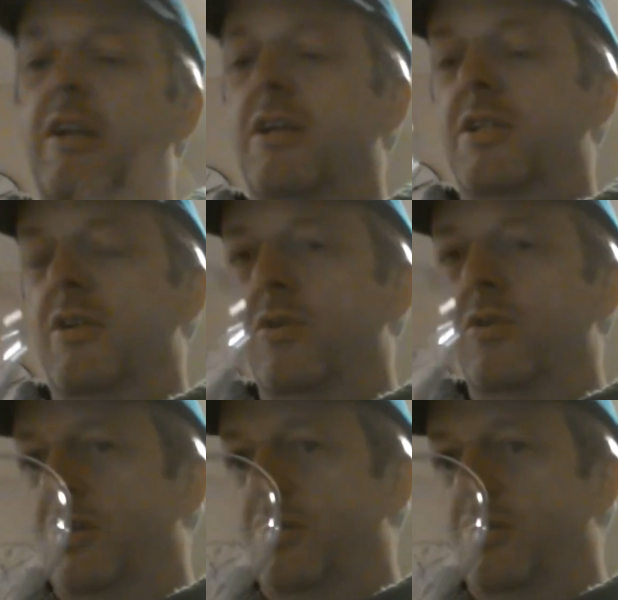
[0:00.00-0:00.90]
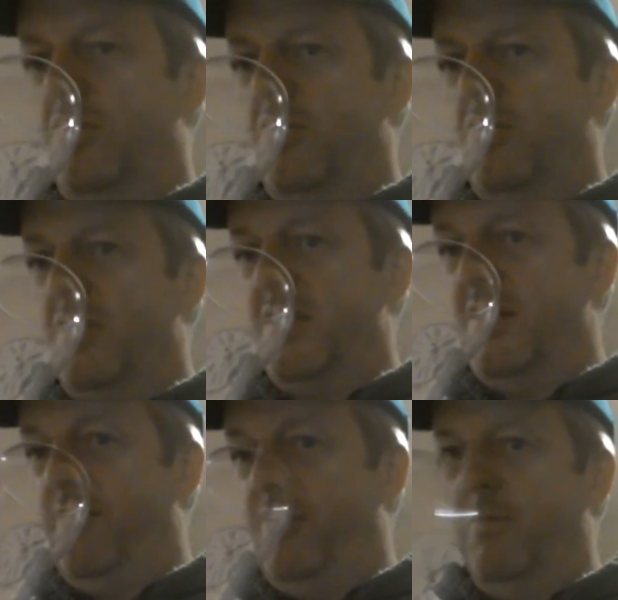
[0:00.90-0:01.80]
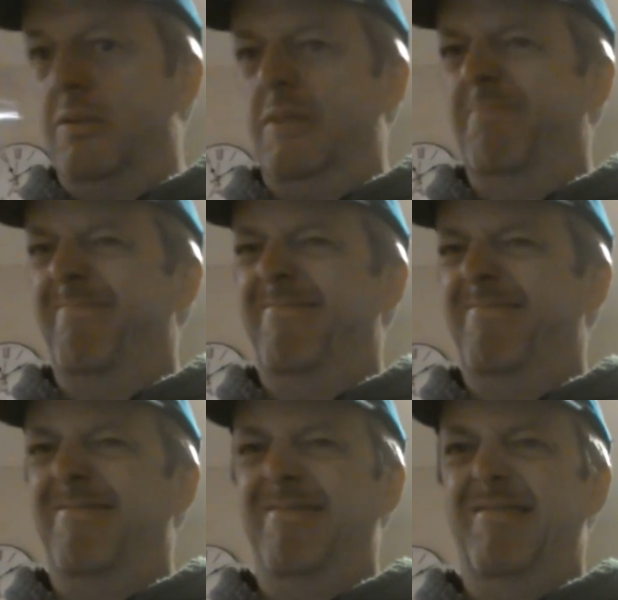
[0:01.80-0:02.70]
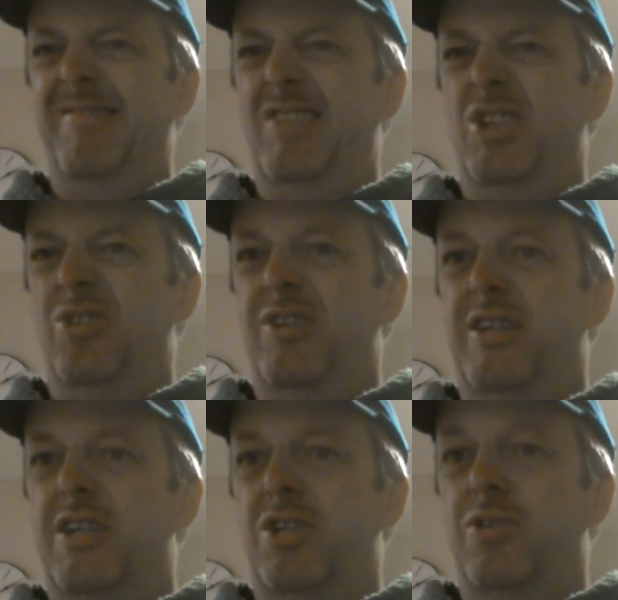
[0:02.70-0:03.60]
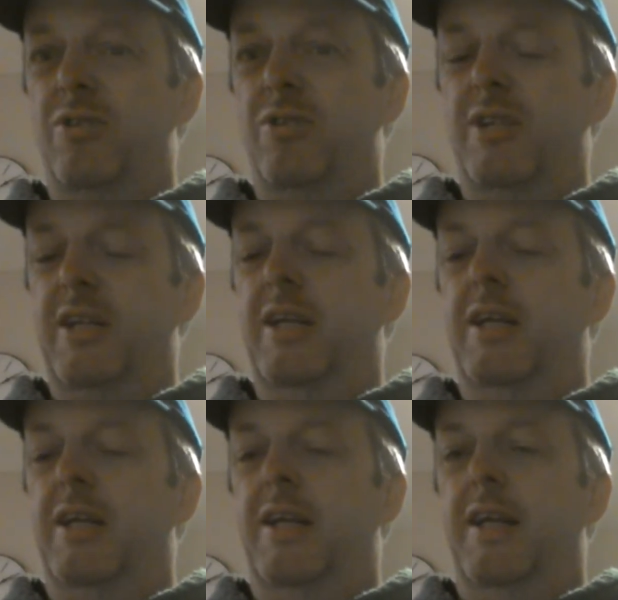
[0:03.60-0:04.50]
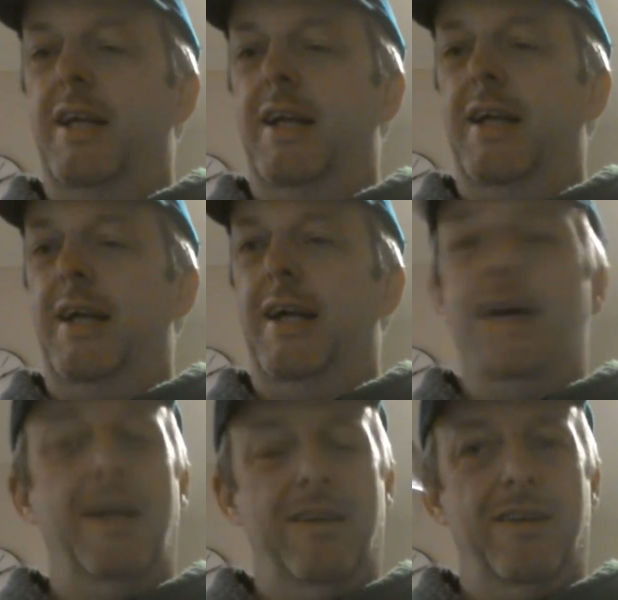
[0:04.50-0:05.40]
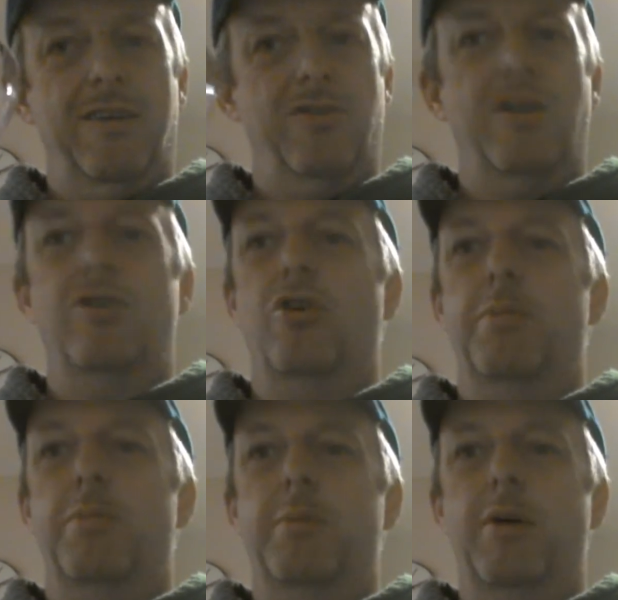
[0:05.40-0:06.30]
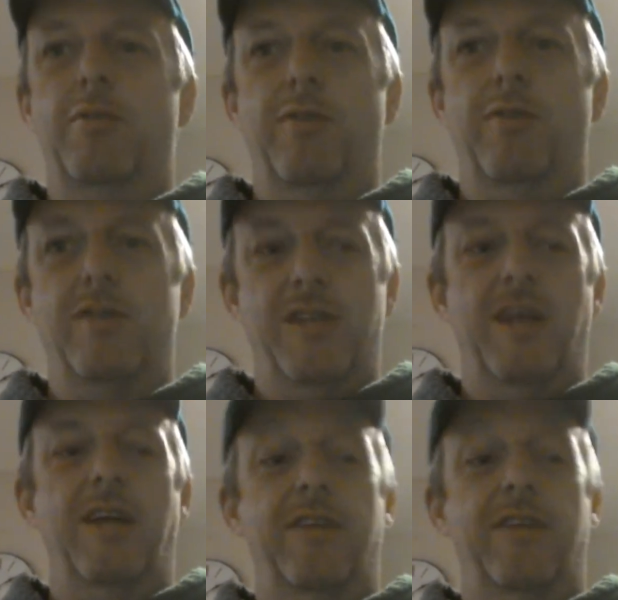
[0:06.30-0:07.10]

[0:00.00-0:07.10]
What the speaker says: like sludge. I took a sniff and was, should I or shouldn't I? And I tried a couple of mouthfuls and